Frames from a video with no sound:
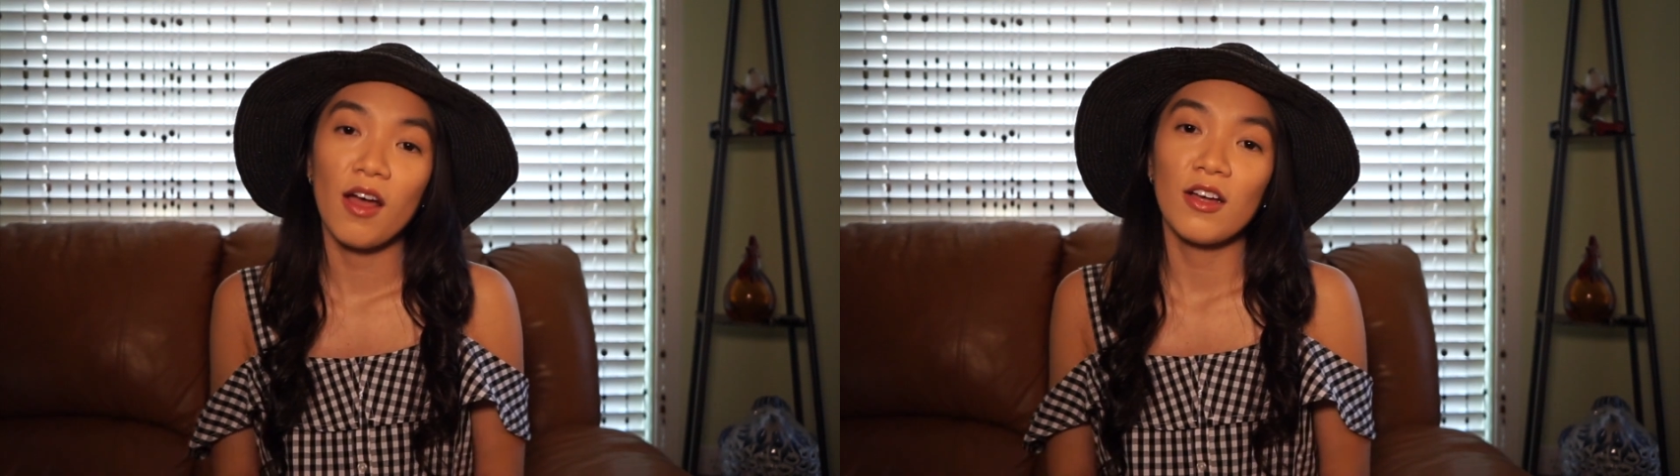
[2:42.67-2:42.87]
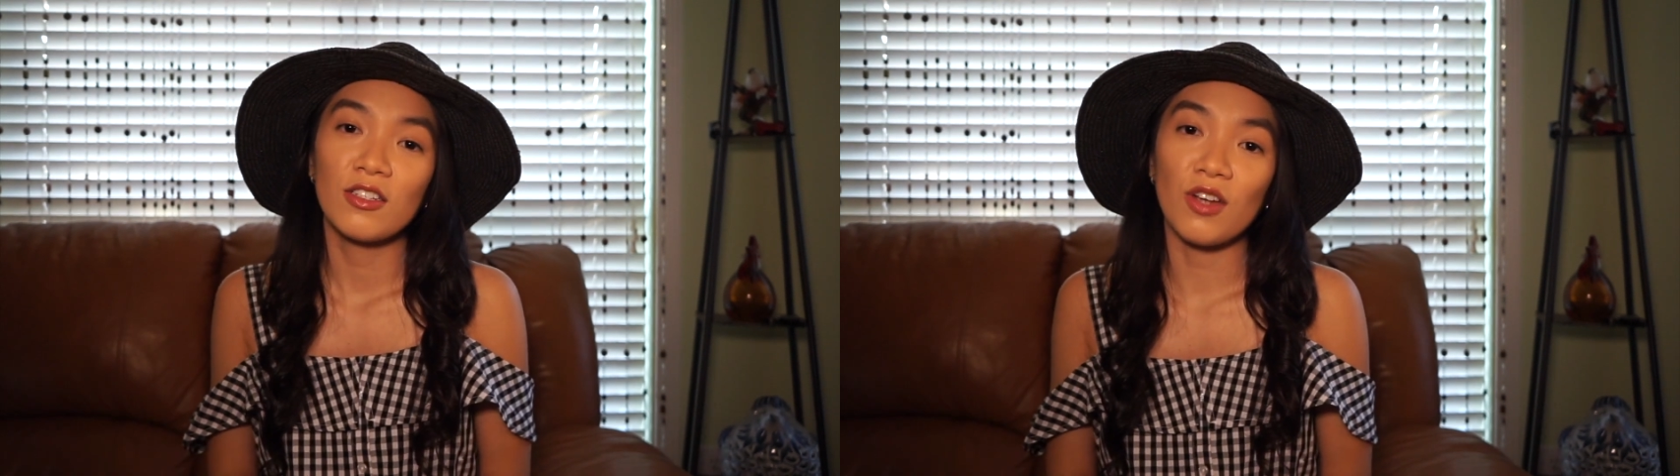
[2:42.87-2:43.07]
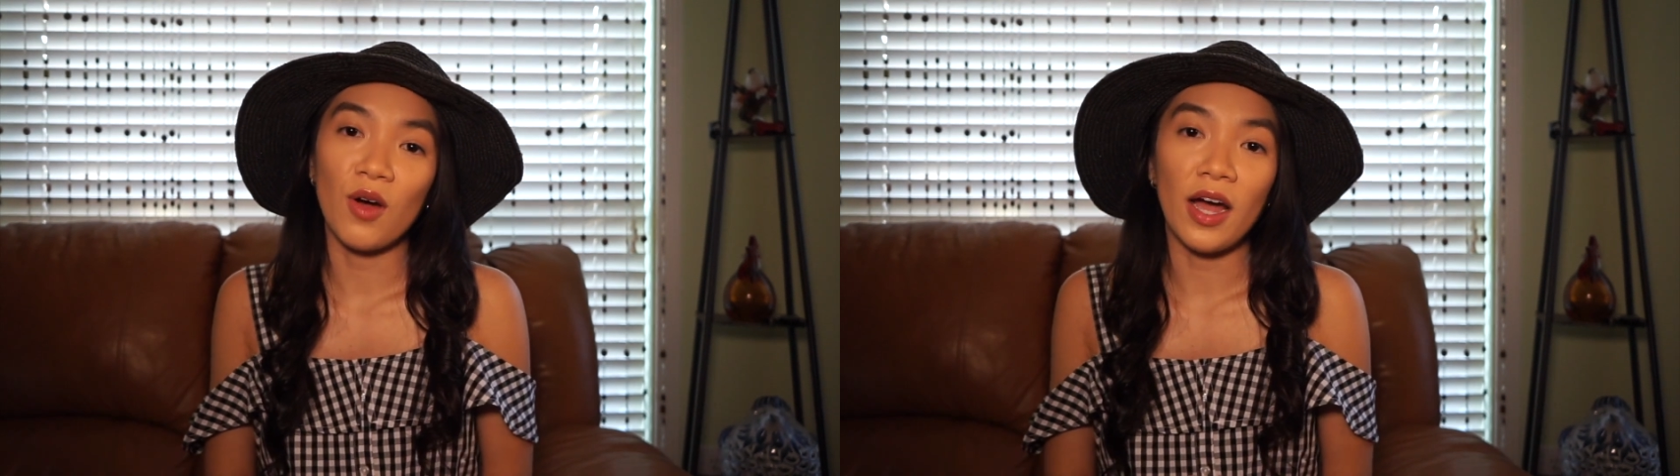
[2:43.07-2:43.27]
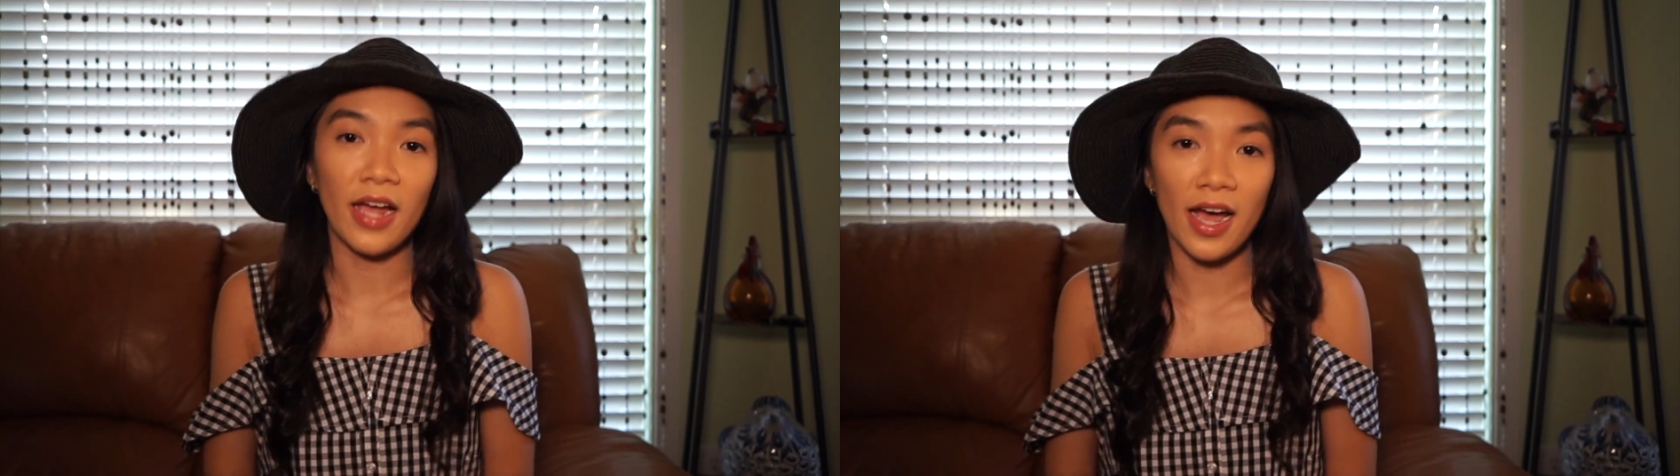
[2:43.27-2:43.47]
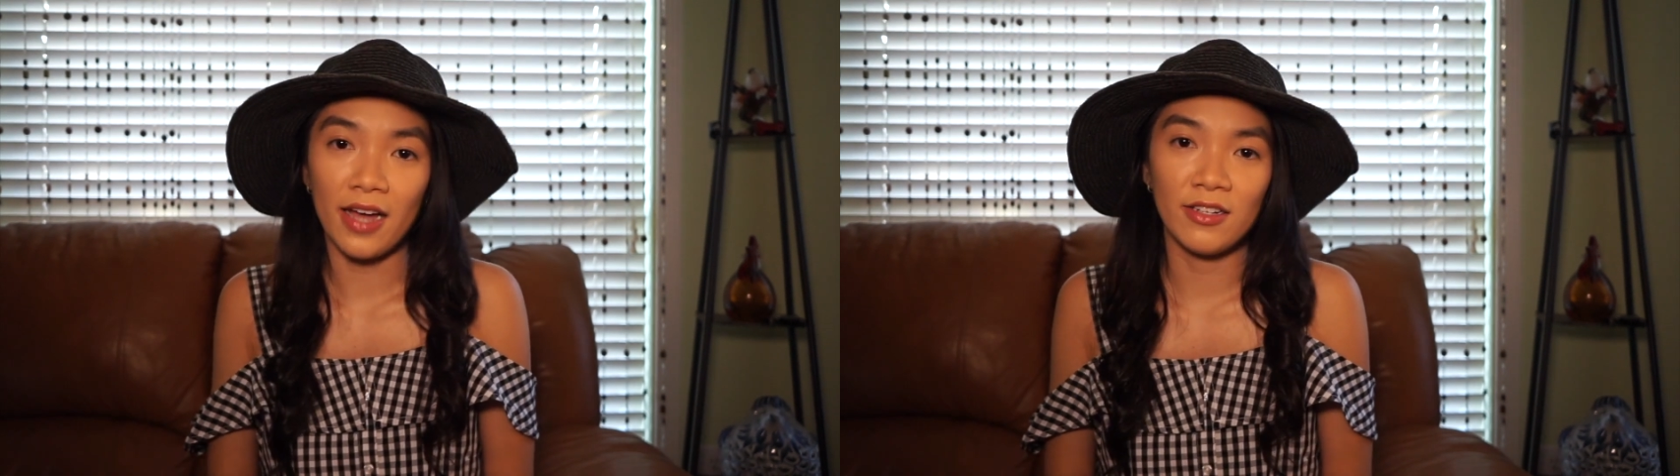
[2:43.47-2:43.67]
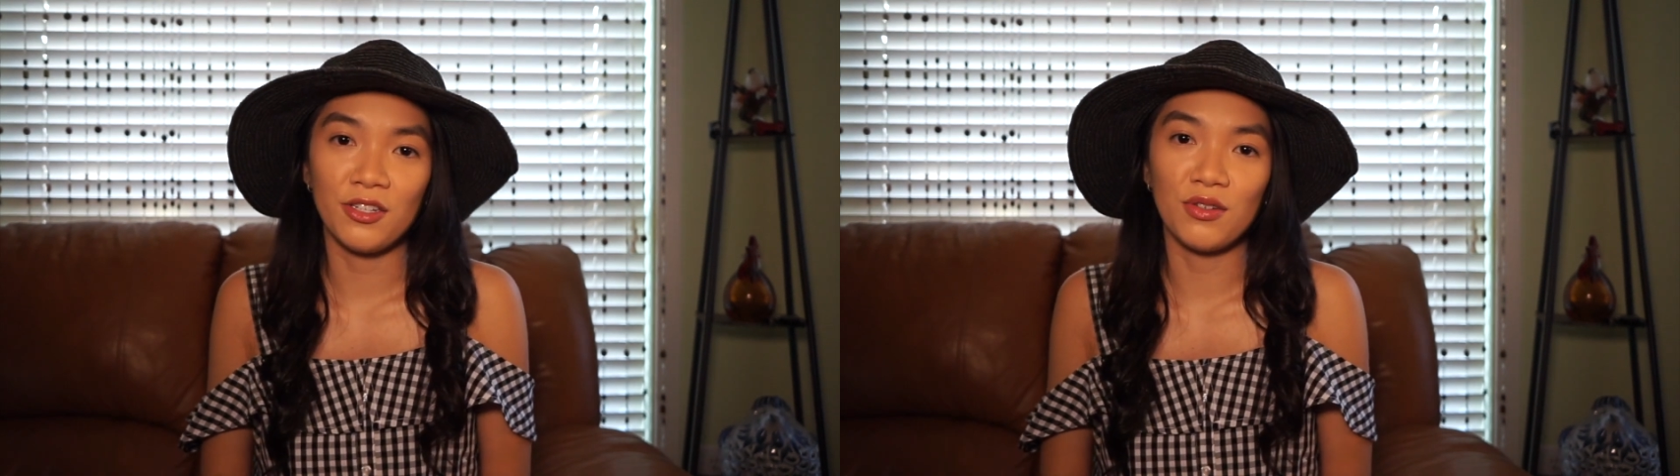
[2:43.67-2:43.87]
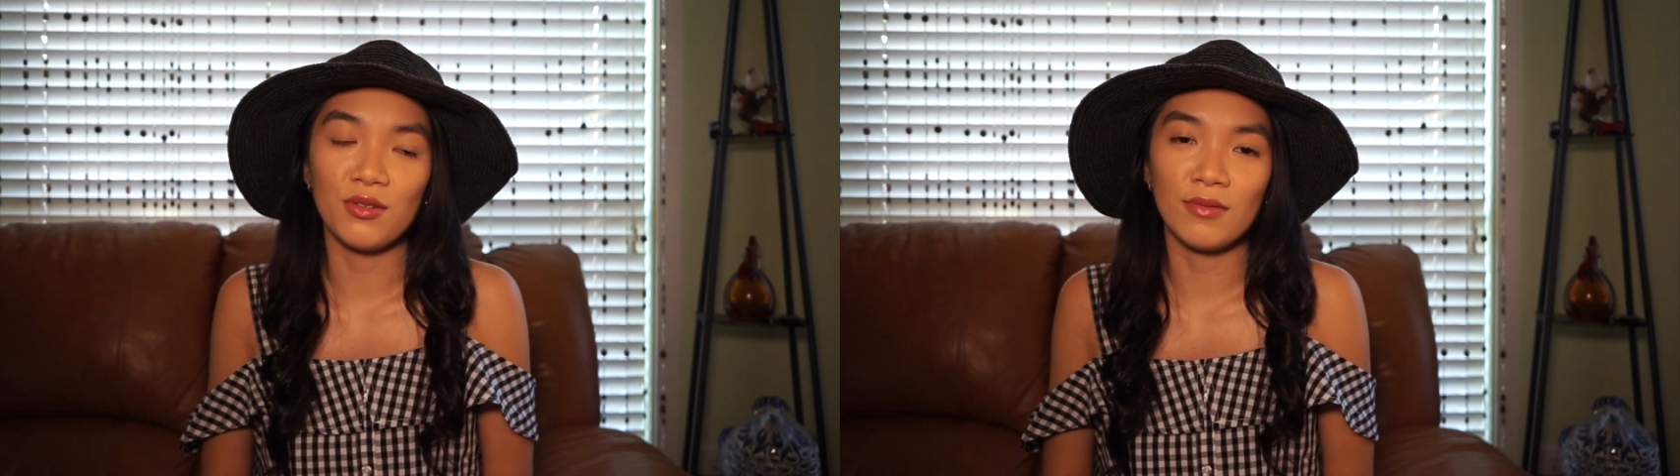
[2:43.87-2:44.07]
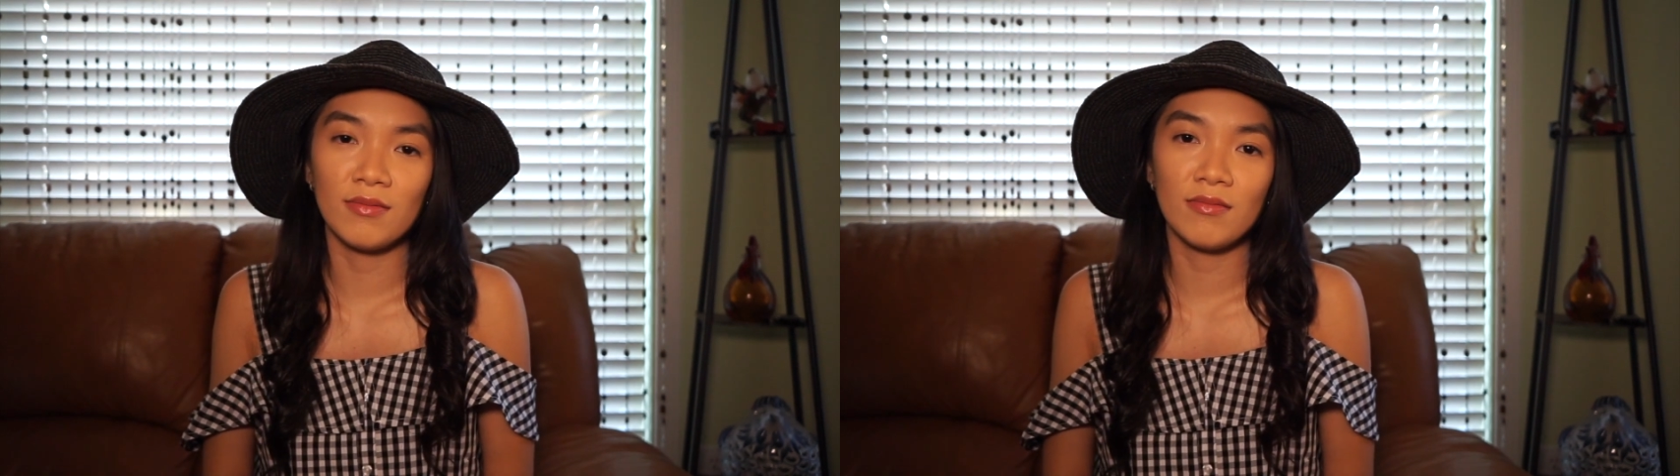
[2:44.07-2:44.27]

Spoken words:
So I had to